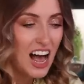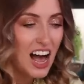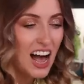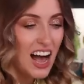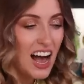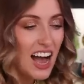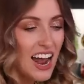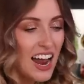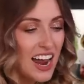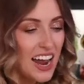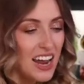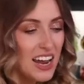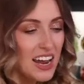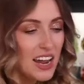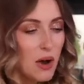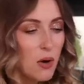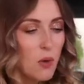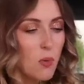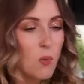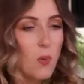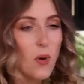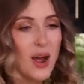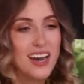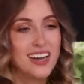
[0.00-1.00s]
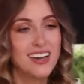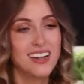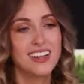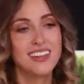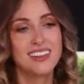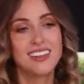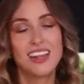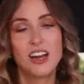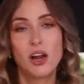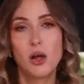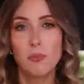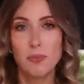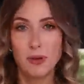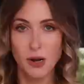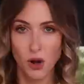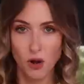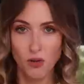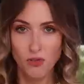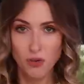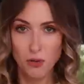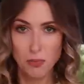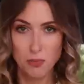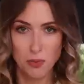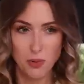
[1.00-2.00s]
I went a little bit
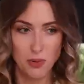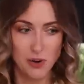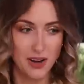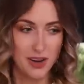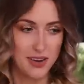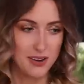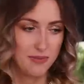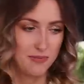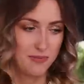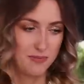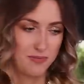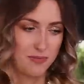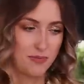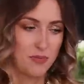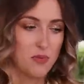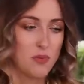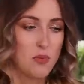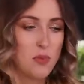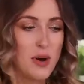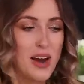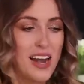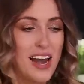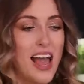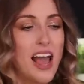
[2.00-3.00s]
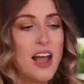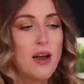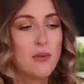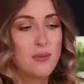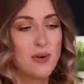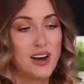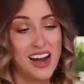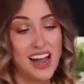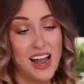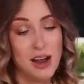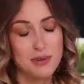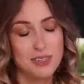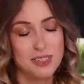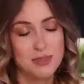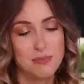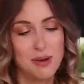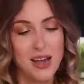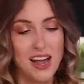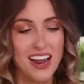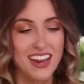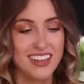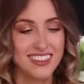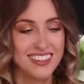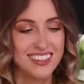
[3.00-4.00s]
overboard when I, when I was
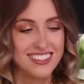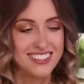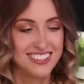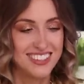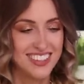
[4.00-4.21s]
buying these